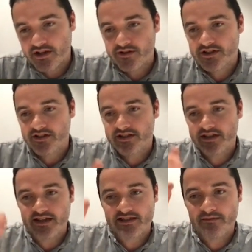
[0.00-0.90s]
you would just
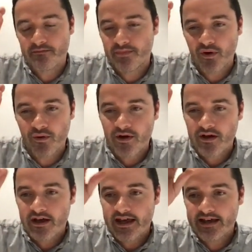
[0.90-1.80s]
see a simple
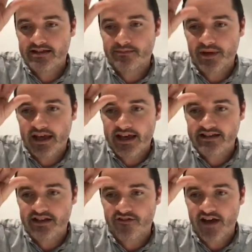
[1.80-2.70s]
here's a bit
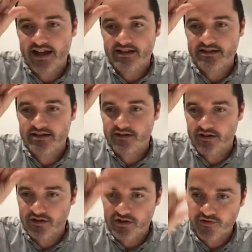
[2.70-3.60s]
here's an event
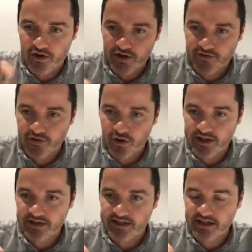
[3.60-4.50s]
that just flows through
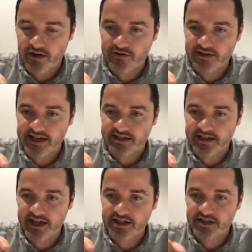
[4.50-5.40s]
into its own
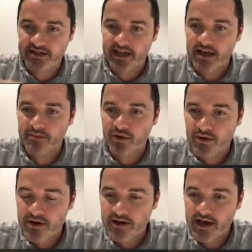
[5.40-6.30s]
destination table